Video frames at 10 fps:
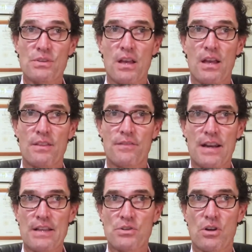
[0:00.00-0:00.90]
The
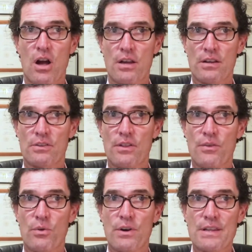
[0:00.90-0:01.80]
Financial Conduct
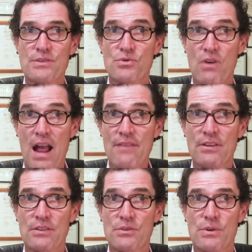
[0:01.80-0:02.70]
Authority is
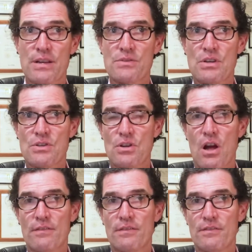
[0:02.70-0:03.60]
driving the transition
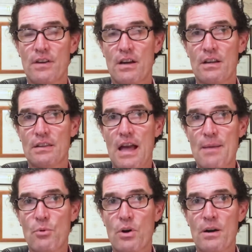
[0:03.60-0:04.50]
off of
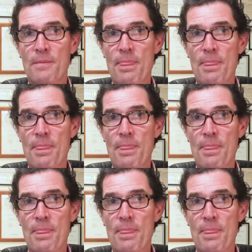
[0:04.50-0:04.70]
LIBOR.